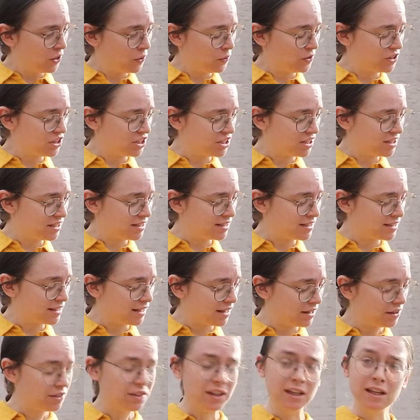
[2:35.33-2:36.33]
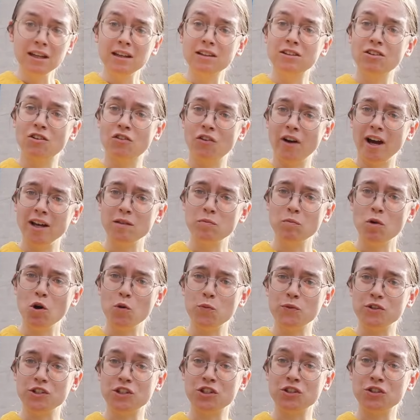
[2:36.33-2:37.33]
which is, I think, the right
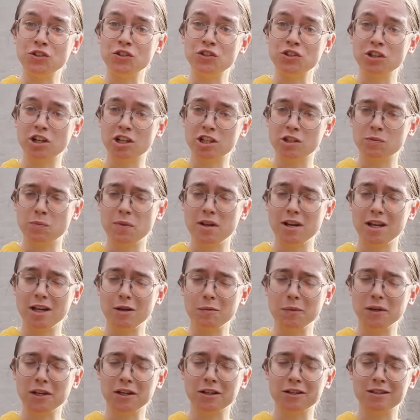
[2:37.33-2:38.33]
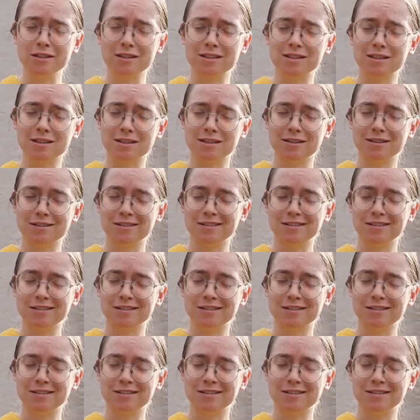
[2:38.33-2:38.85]
moment to start spinning because